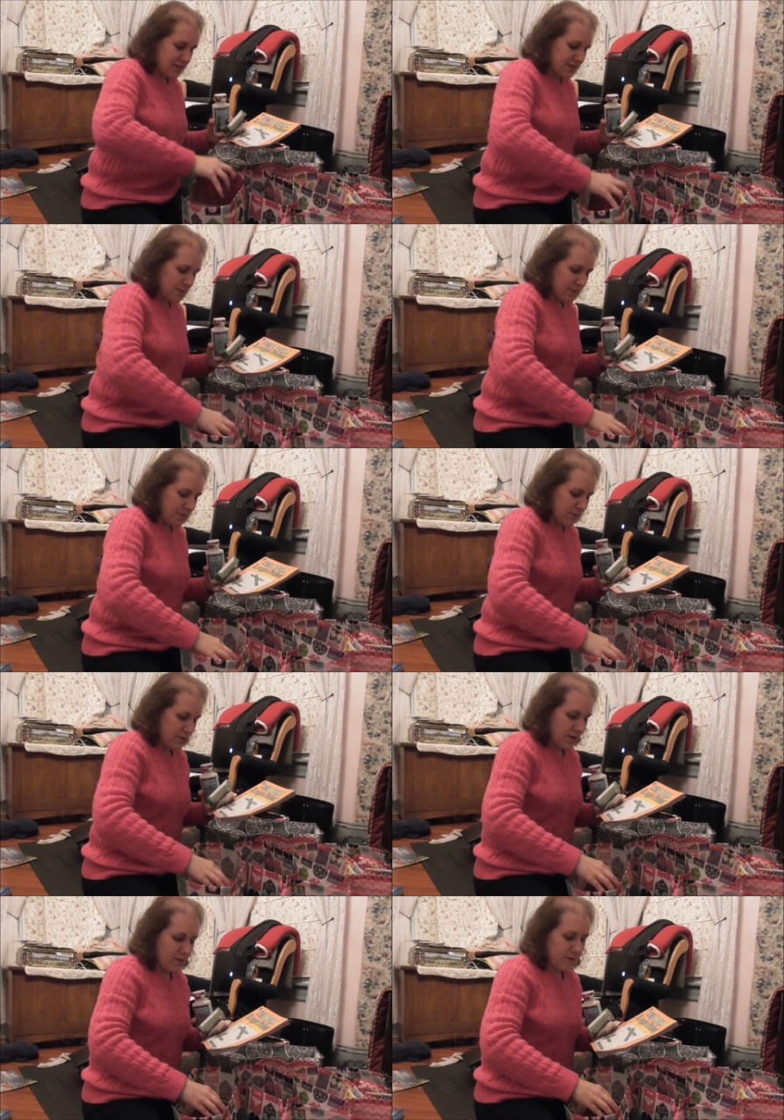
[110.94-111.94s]
some people
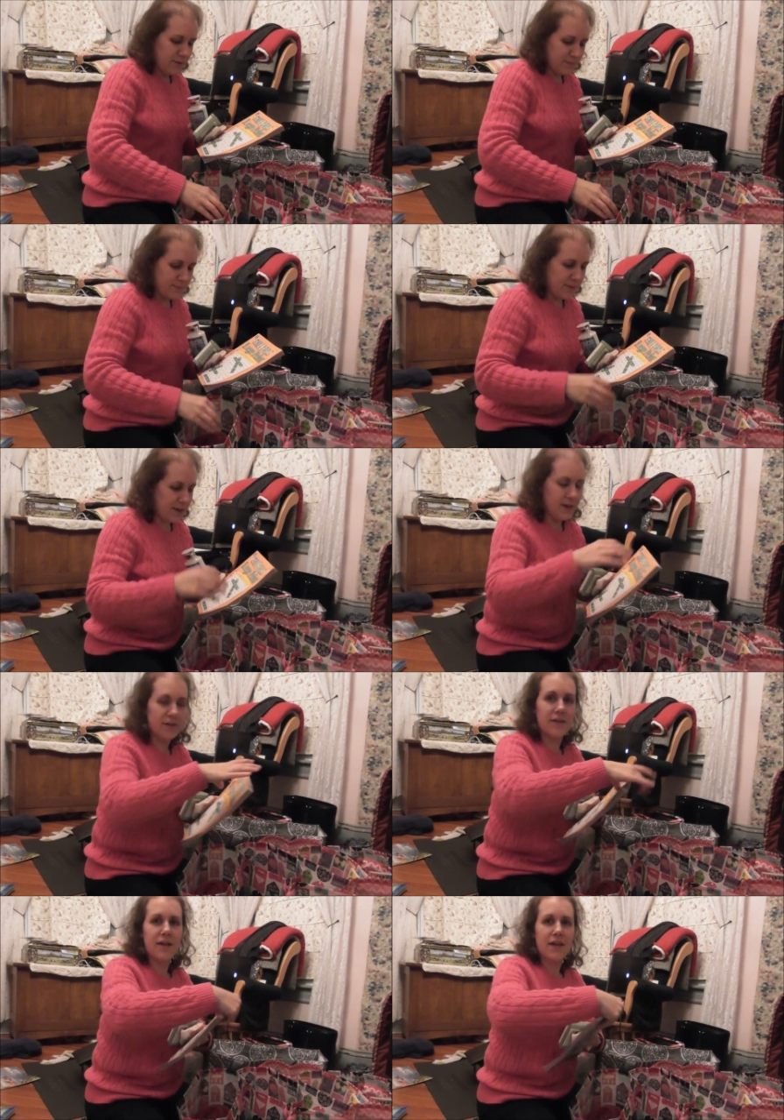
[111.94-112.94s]
that'll be
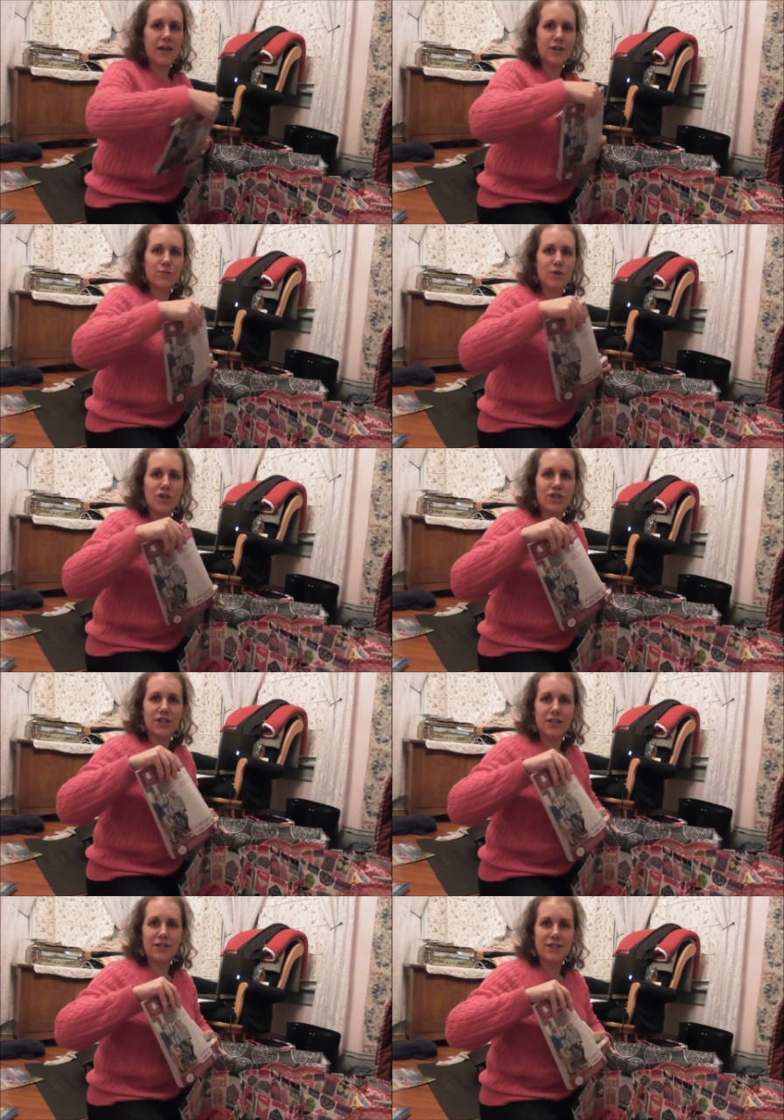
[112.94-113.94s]

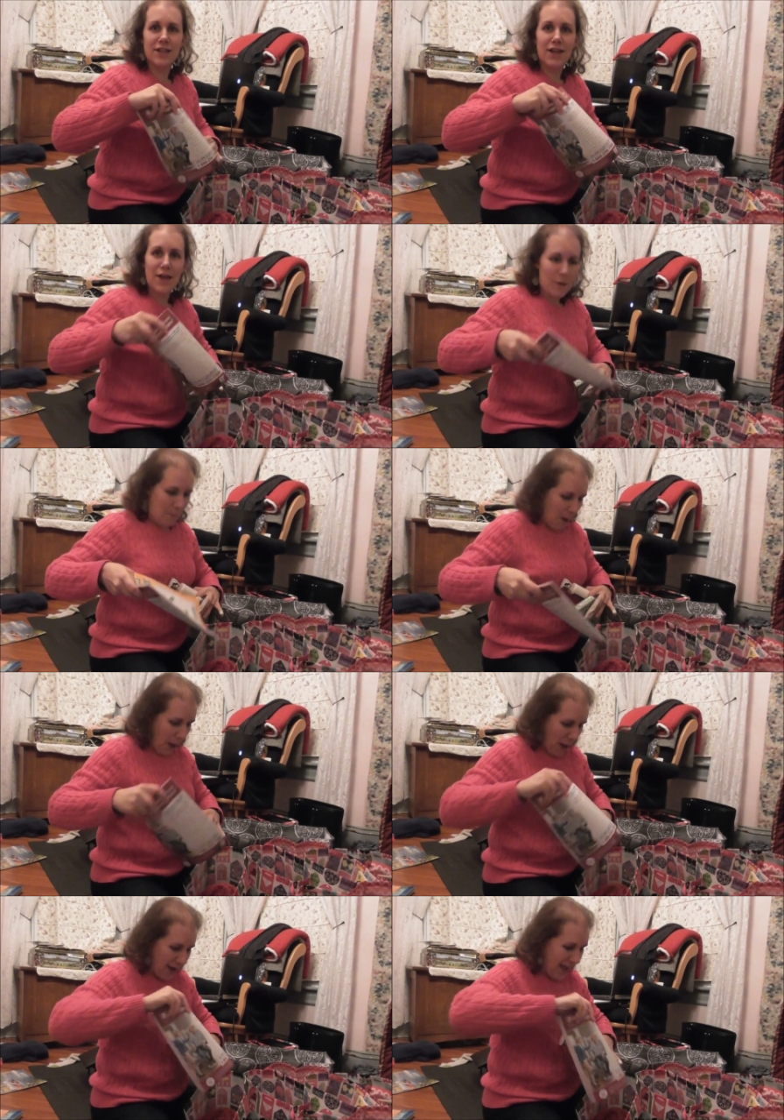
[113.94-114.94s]
expressionless
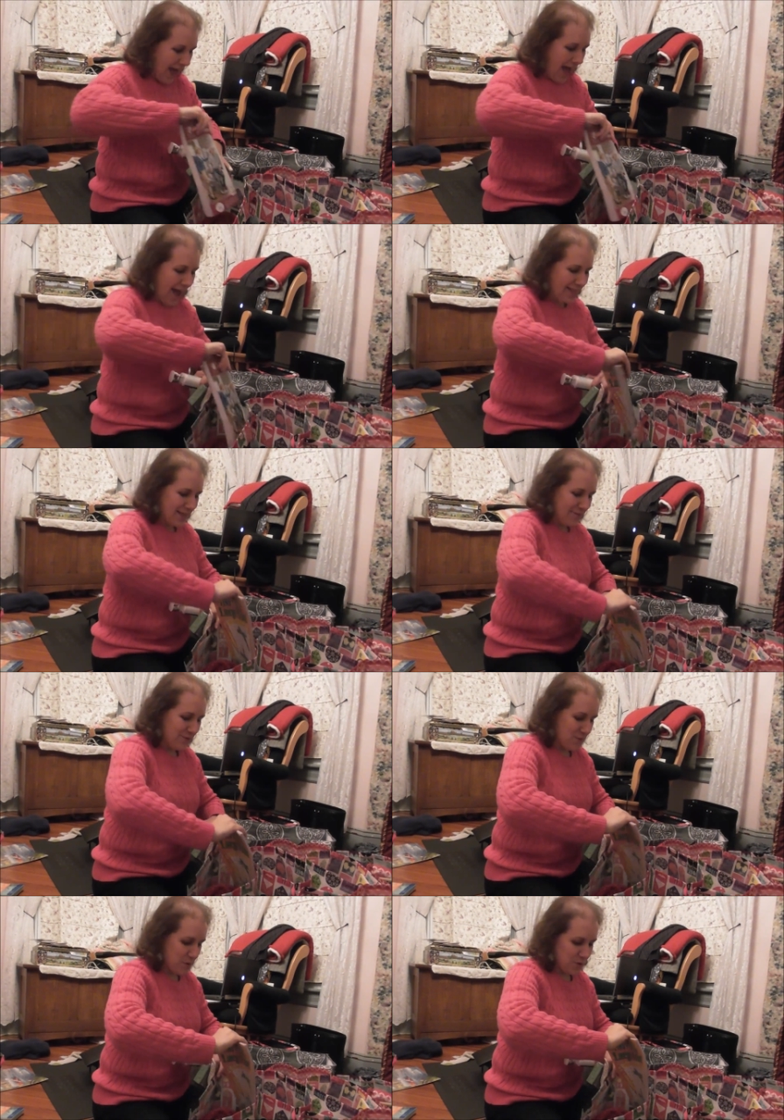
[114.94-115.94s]
but I think for
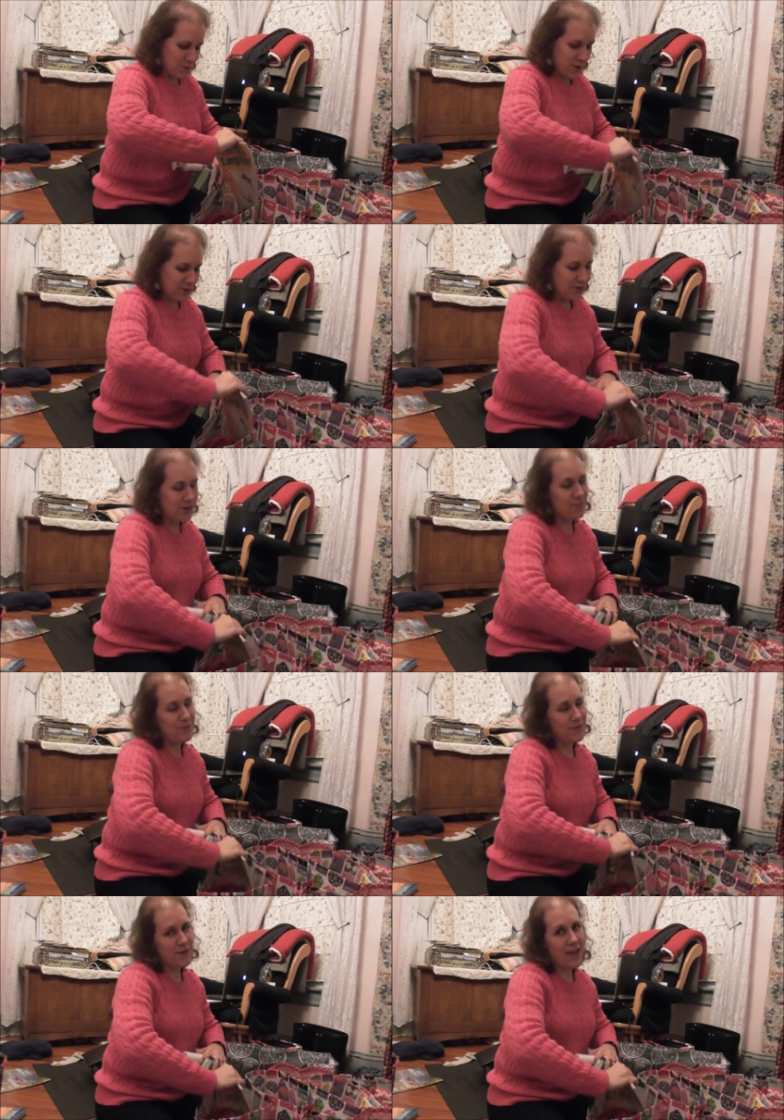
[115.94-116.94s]
the most part, they're going to be
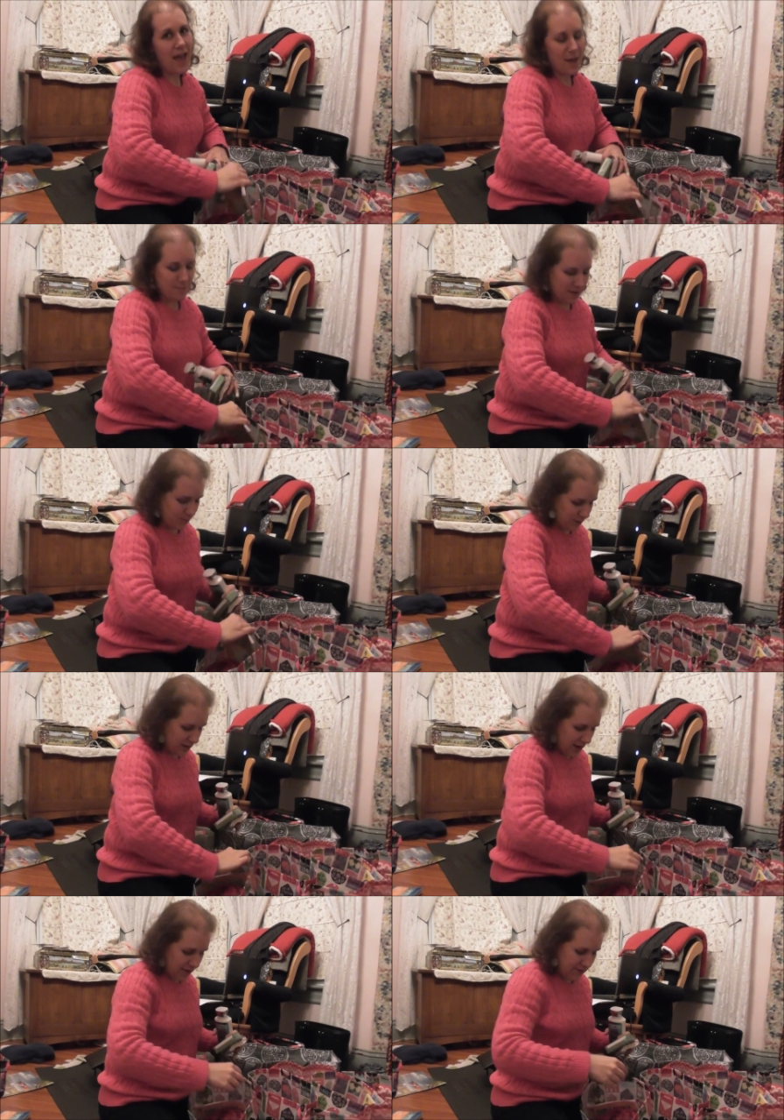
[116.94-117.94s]
very happy. And we're
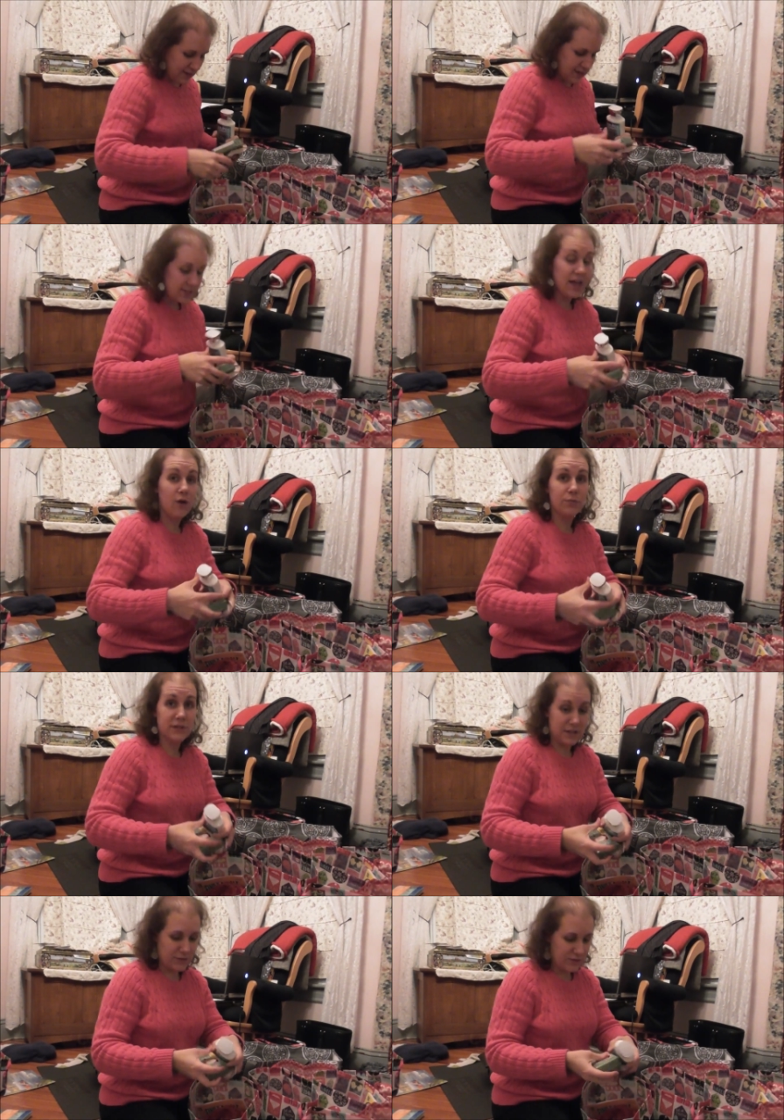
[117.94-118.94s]
going to have the kids help
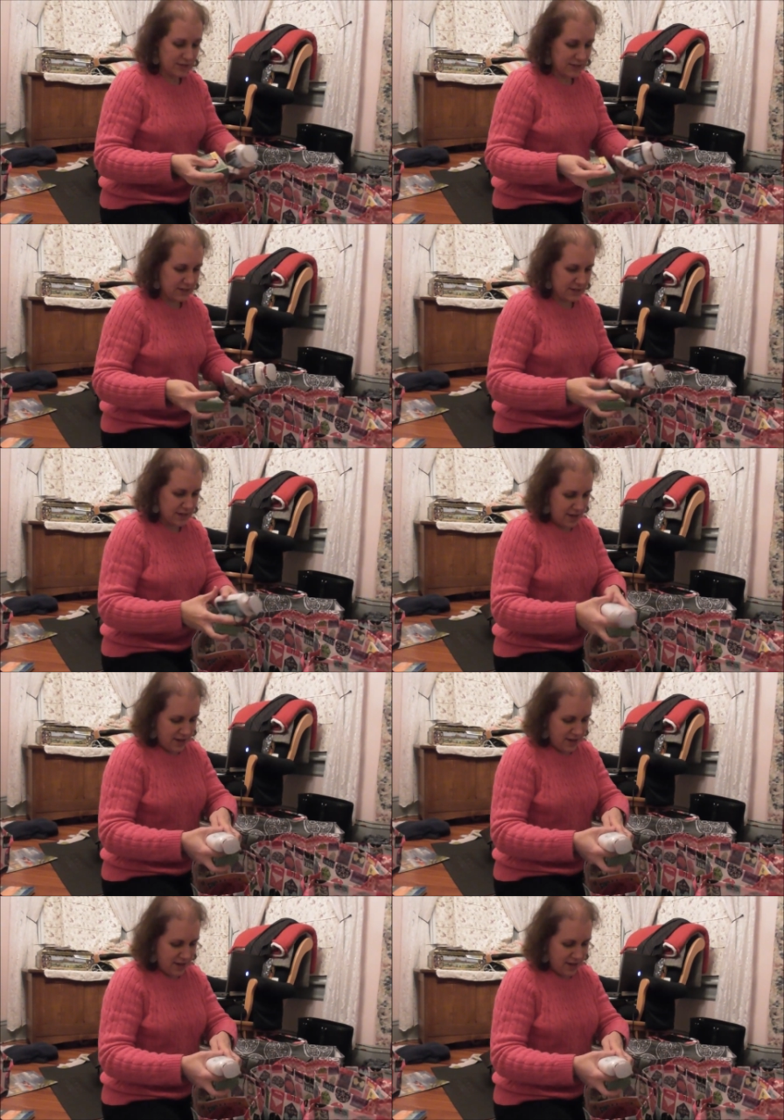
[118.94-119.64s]
deliver this.